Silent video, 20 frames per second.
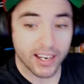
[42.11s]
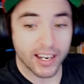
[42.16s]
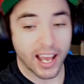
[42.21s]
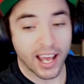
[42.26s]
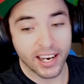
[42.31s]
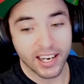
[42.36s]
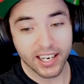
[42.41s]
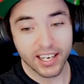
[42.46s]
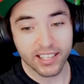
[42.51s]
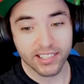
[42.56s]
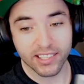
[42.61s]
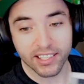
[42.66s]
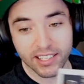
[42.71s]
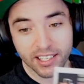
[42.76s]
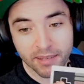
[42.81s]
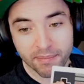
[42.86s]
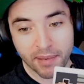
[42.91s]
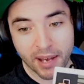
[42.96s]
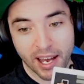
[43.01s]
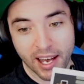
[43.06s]
and it is a
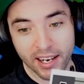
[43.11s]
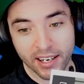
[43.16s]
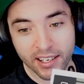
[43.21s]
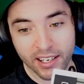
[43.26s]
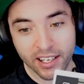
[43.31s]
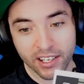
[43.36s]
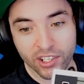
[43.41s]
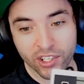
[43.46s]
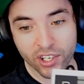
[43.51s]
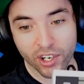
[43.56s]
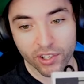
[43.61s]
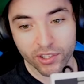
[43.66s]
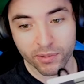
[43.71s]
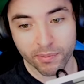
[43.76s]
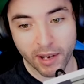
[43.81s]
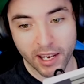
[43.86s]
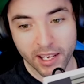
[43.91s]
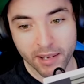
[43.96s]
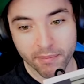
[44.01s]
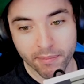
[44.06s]
D-pad. It shows
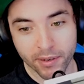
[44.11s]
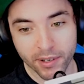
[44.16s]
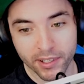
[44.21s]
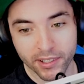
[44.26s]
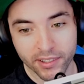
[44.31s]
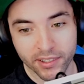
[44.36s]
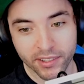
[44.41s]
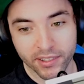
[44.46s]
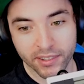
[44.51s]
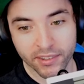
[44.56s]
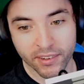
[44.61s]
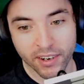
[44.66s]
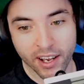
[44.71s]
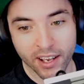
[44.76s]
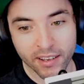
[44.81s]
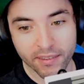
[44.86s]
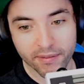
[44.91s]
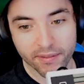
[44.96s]
my inputs, right?